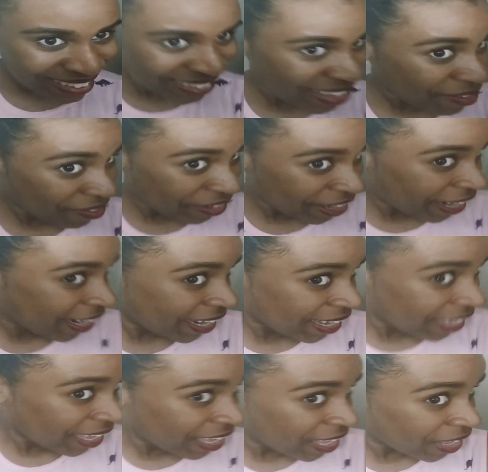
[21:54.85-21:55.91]
a
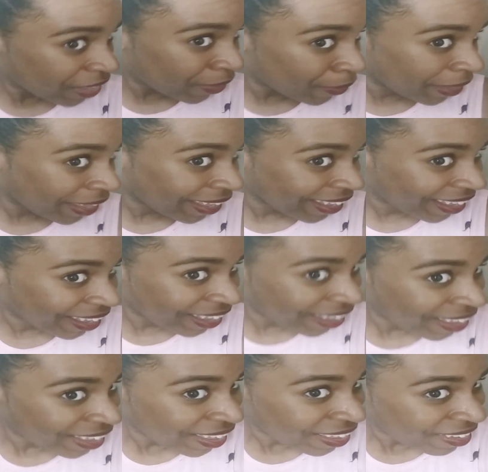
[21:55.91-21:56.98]
very quick,
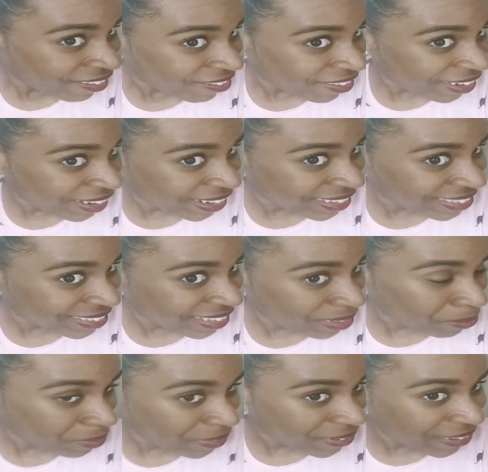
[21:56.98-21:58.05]
very
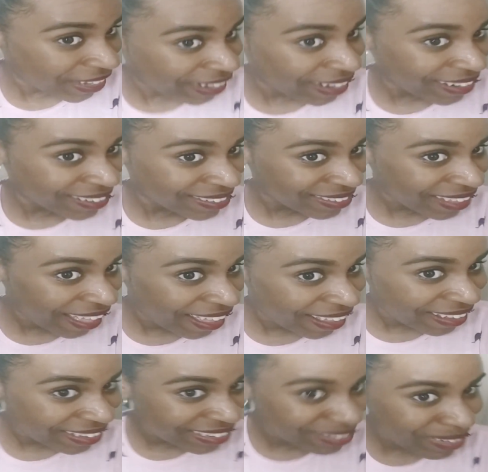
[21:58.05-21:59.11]
simple
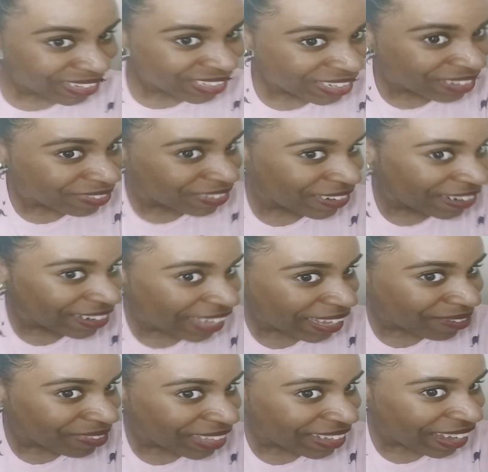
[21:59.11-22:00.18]
hairstyle, especially if you're
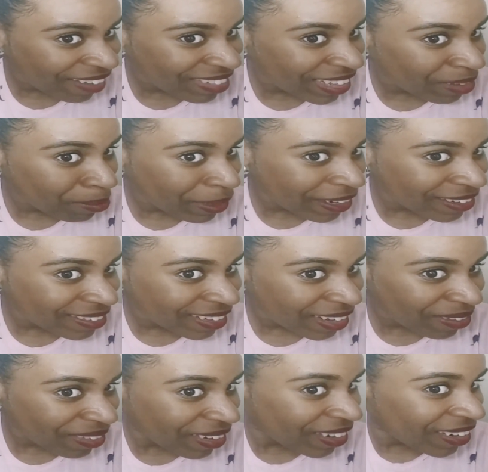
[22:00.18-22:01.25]
like me, you have a little piercing
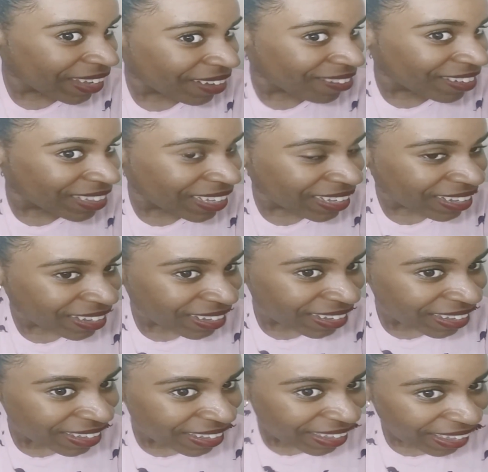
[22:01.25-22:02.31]
up here that really
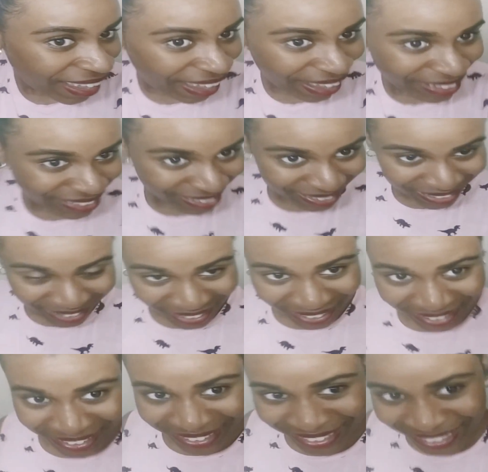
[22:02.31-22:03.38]
adds to the
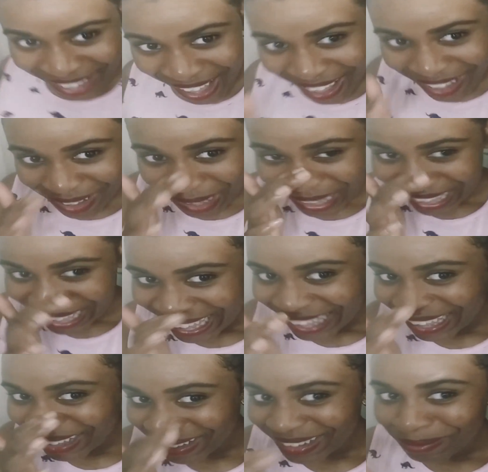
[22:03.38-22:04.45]
hairstyle.
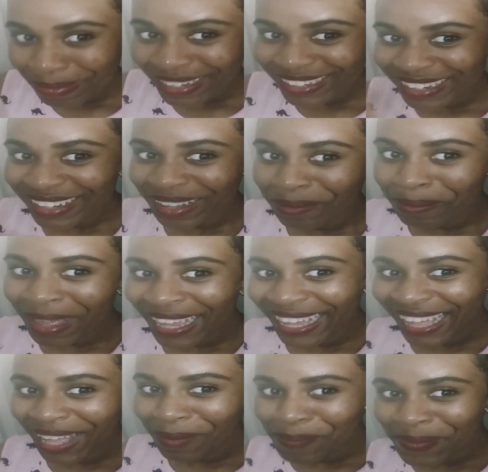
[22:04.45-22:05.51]
You can put your little
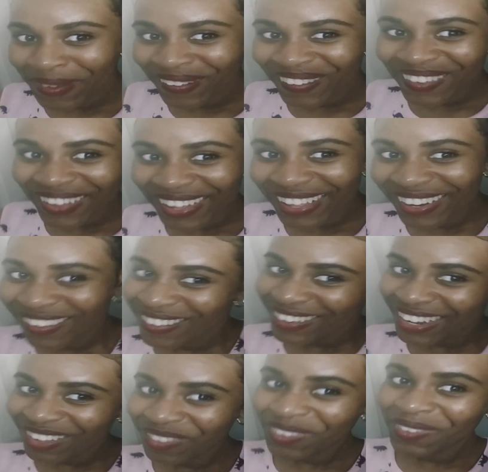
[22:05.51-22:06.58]
makeup on or
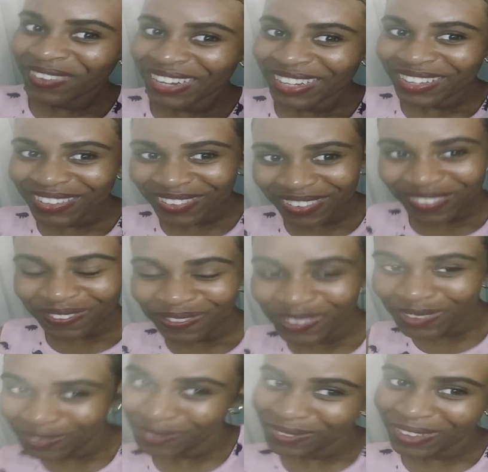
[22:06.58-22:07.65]
whatever you want to do. If
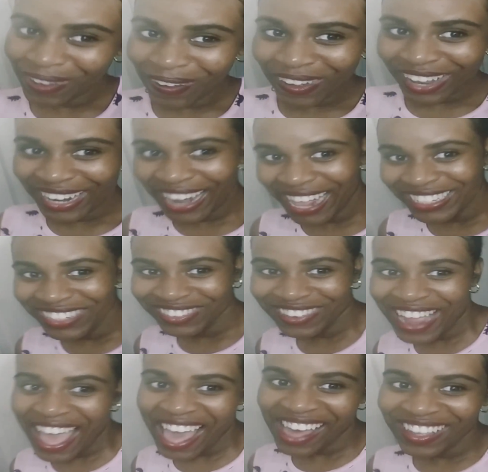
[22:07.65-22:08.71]
you all natural,
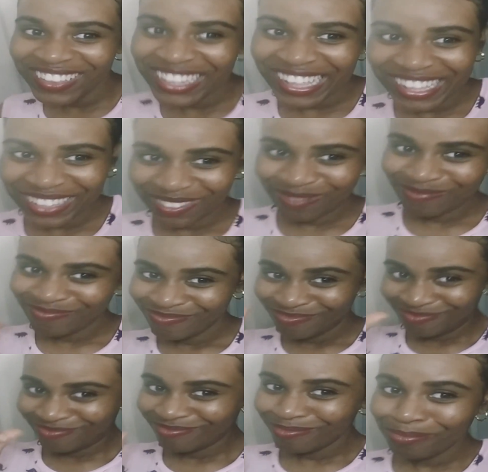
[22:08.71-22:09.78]
then
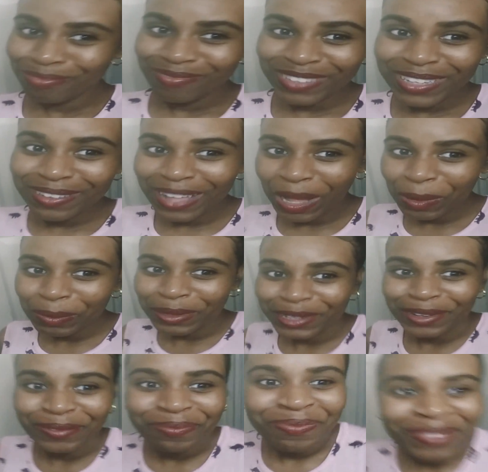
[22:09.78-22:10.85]
you go
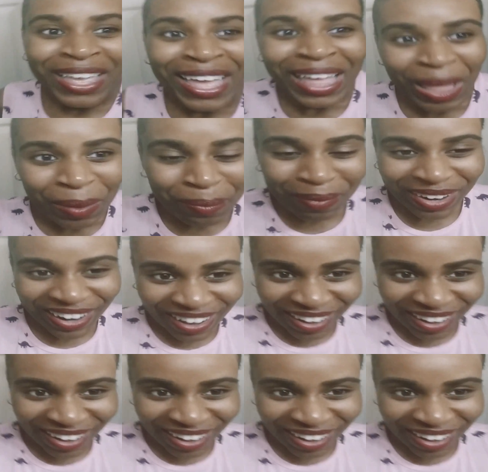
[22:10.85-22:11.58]
boo. But